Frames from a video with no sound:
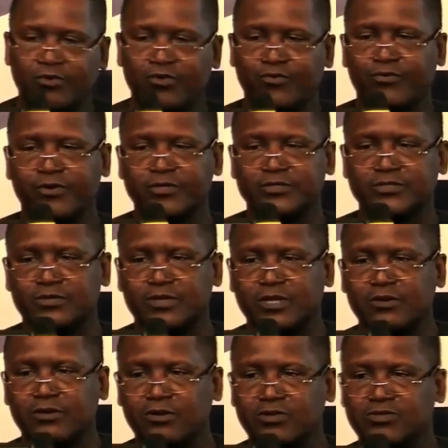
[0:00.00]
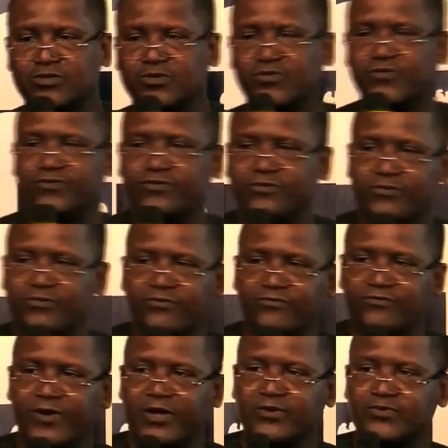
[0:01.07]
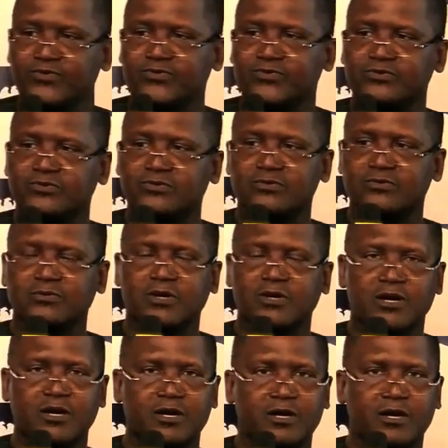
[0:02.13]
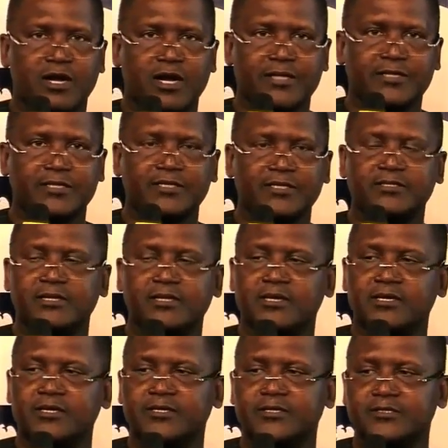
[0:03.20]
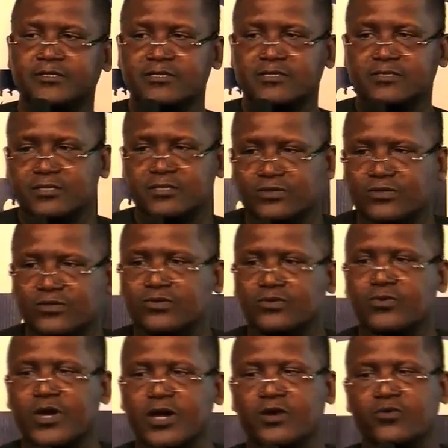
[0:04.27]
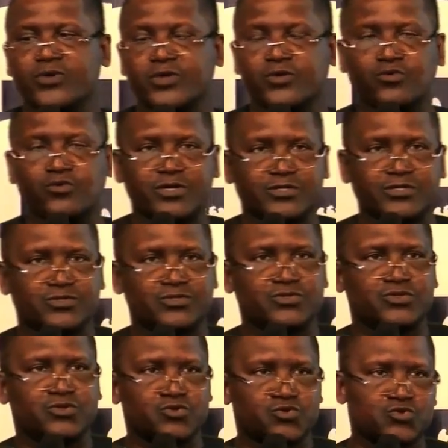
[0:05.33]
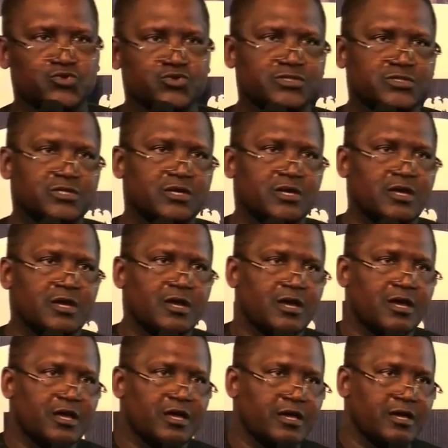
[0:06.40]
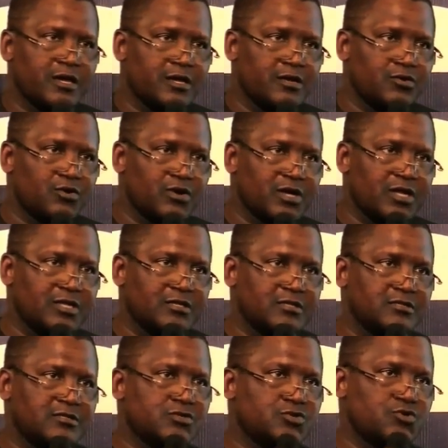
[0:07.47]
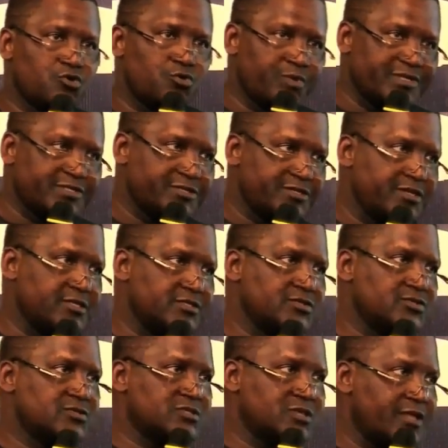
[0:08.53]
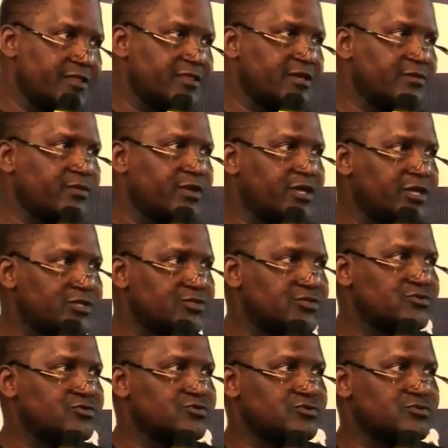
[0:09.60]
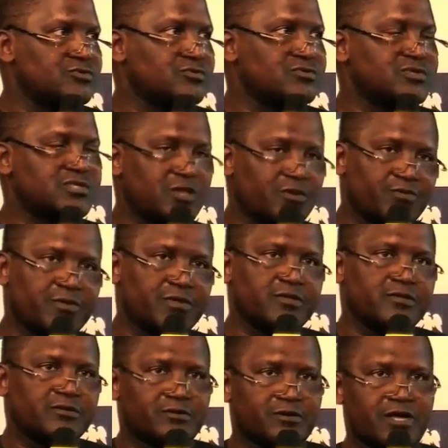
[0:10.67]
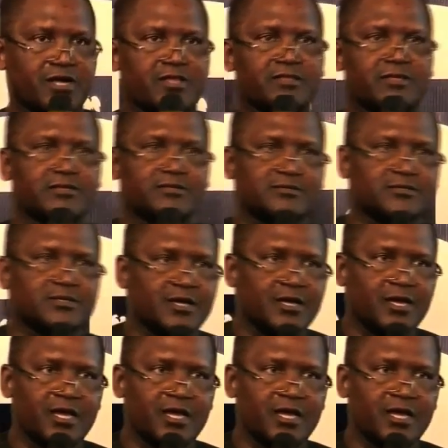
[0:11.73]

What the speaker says: We focus on a lot of value added, this, you know, where we want to use local raw materials to turn them into something, you know, rather than